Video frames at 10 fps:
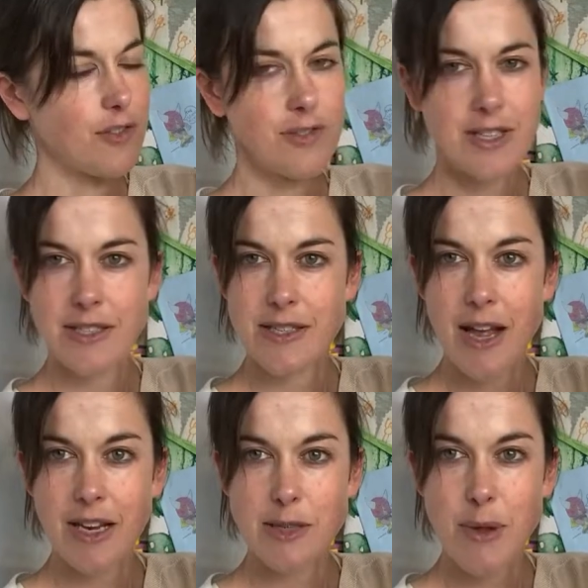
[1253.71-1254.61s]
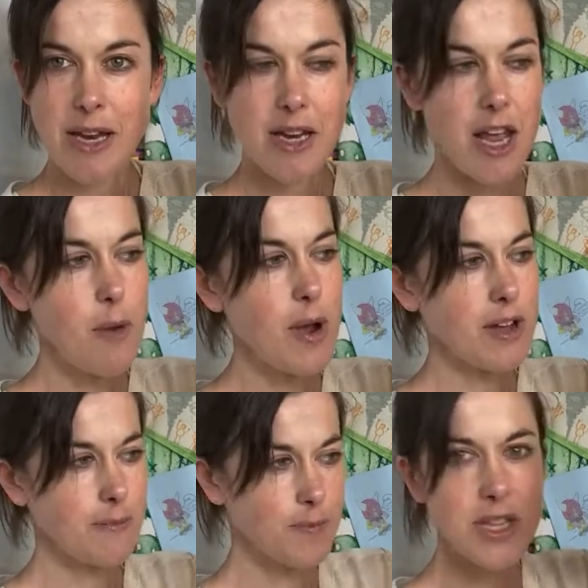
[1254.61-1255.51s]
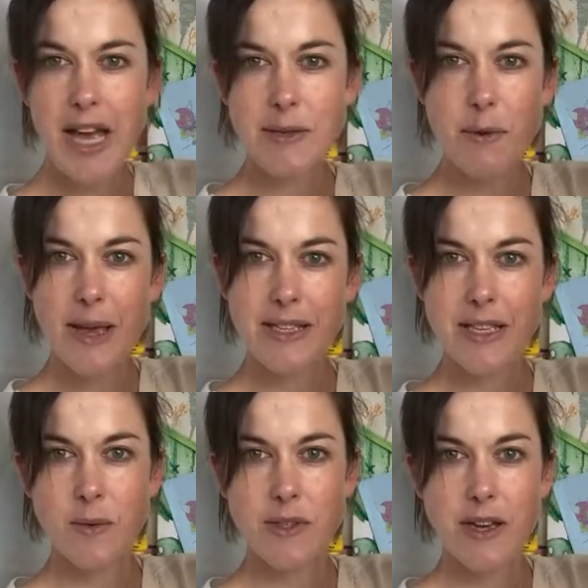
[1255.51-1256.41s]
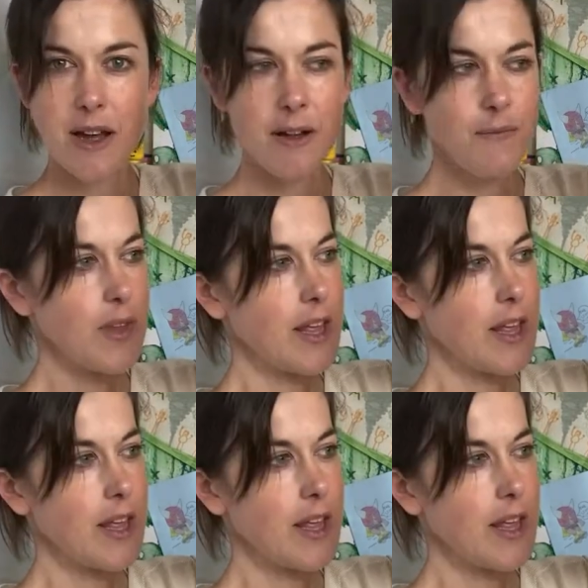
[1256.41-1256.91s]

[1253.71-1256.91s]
for reasons that I'll explain in your homework. So that is my main sequence star.